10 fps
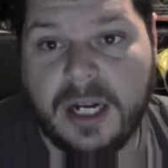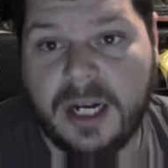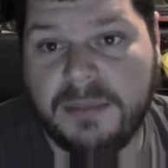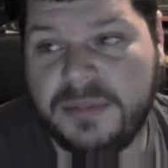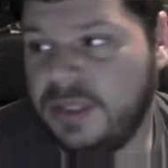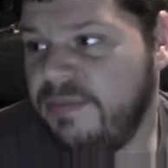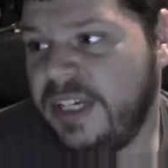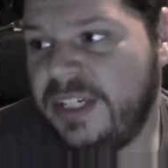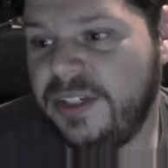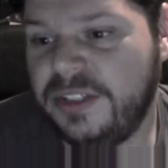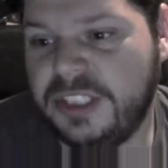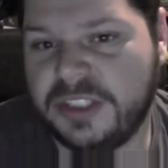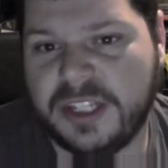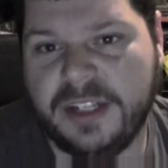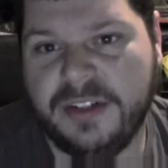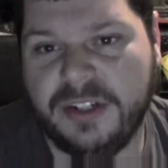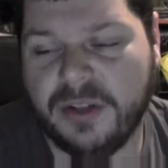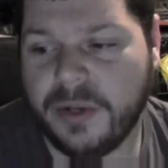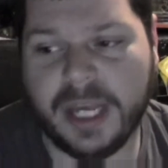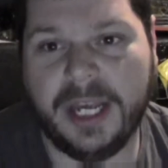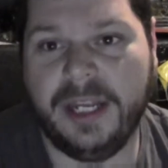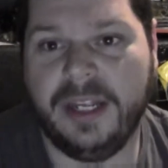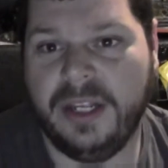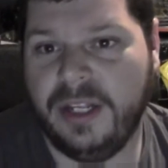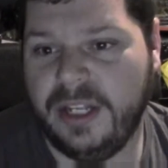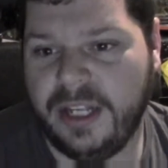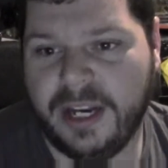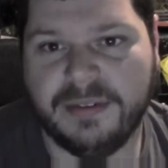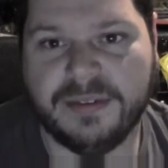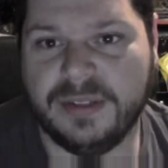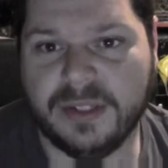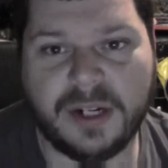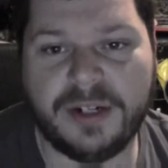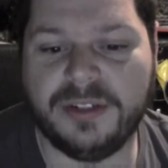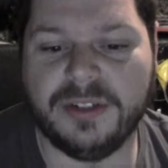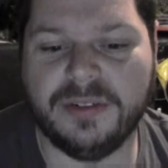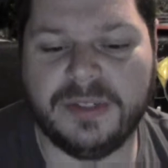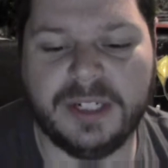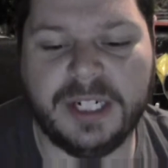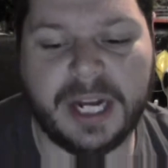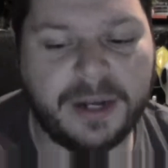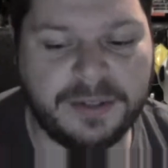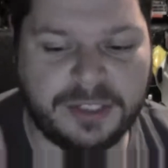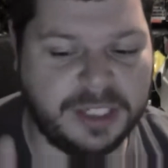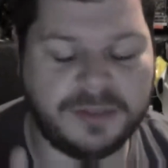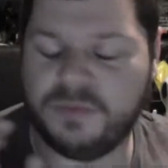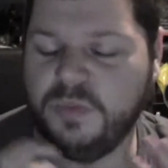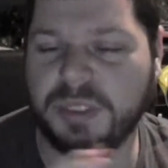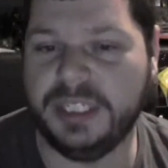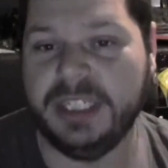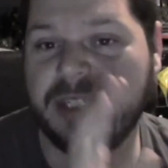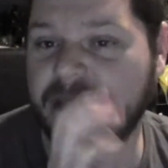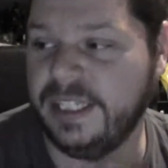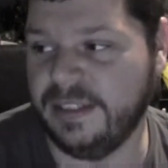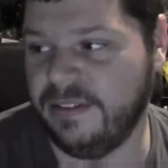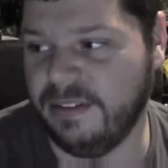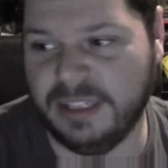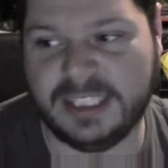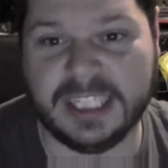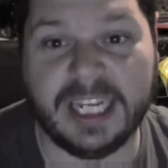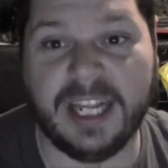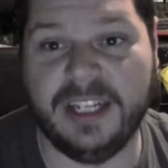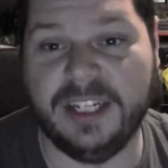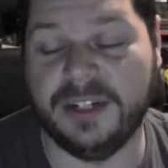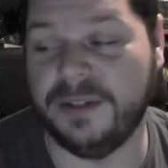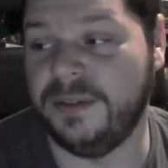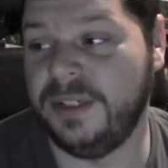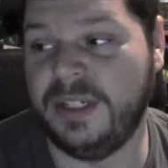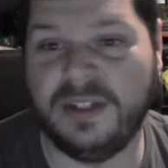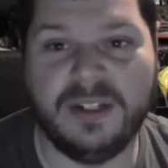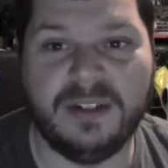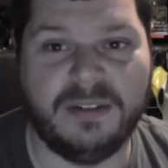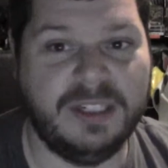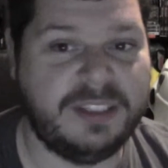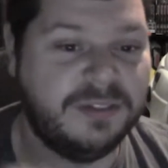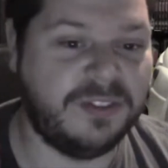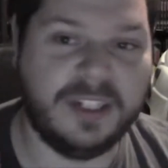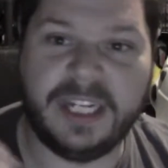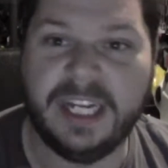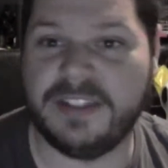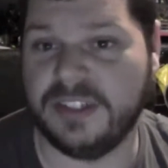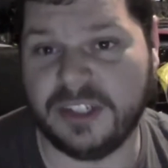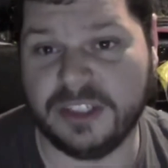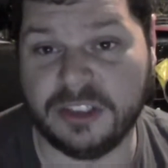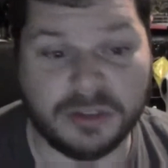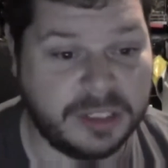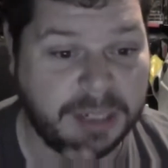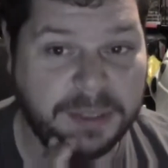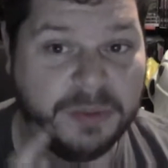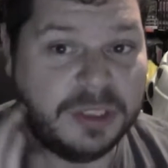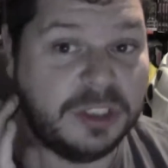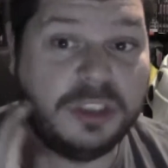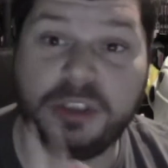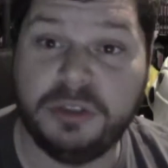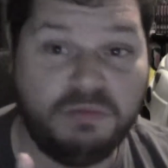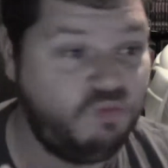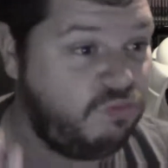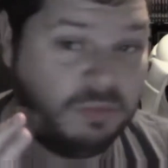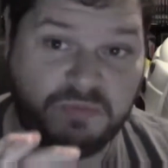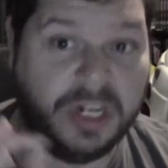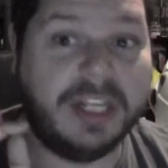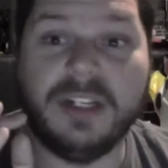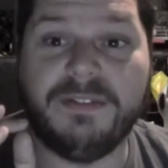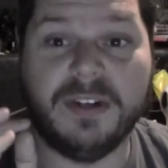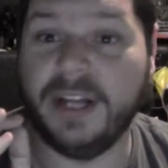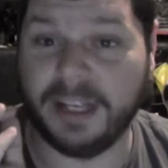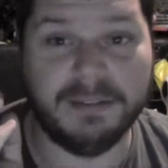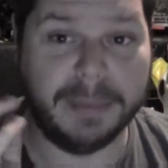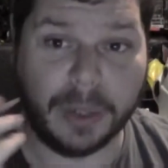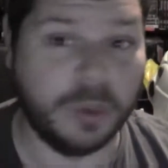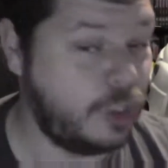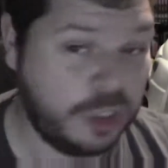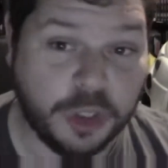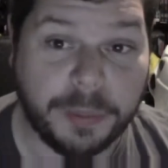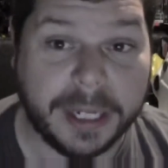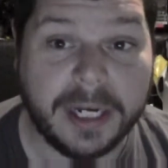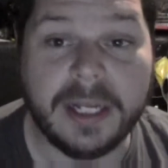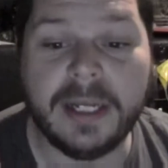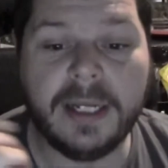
Um, some vendors just kind of okay, everyone the lottery's over now. It's just willy nilly and release you know release the floodgates and turns into a stampede, which is frankly, for lack of a better word, stupid.